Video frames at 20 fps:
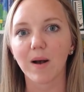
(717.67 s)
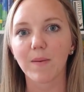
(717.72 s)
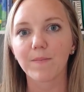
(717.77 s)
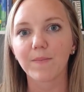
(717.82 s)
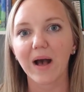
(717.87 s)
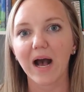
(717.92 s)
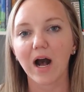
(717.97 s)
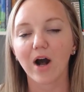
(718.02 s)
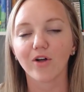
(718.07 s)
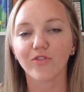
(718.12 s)

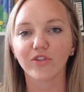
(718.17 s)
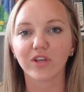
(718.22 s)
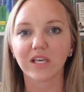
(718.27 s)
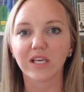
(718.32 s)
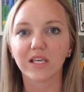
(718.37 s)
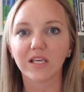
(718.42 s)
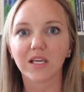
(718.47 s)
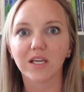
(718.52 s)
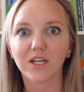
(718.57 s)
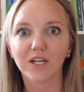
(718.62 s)
about the
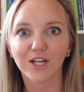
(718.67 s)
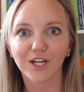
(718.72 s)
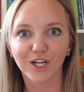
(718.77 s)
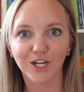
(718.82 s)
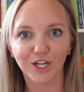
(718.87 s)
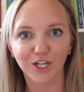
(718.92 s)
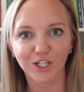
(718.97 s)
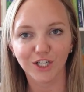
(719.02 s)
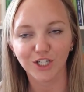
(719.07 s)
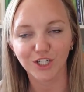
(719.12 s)

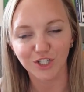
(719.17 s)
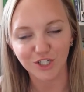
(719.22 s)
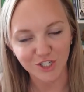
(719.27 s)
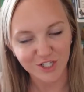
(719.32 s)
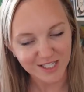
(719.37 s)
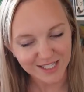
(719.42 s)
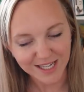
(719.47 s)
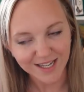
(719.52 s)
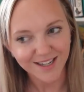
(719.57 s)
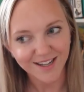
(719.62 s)

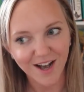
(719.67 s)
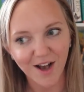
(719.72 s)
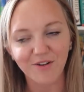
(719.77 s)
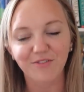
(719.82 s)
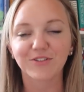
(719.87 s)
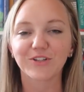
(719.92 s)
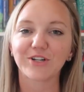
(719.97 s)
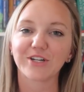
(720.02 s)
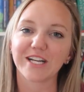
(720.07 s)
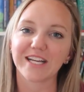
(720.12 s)
years
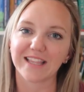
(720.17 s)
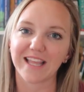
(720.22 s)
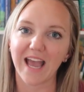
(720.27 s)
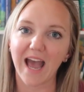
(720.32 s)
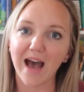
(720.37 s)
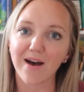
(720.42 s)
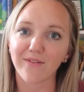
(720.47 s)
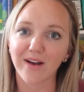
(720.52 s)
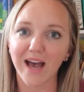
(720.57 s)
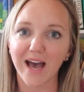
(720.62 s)
of learning they
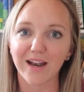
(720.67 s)
have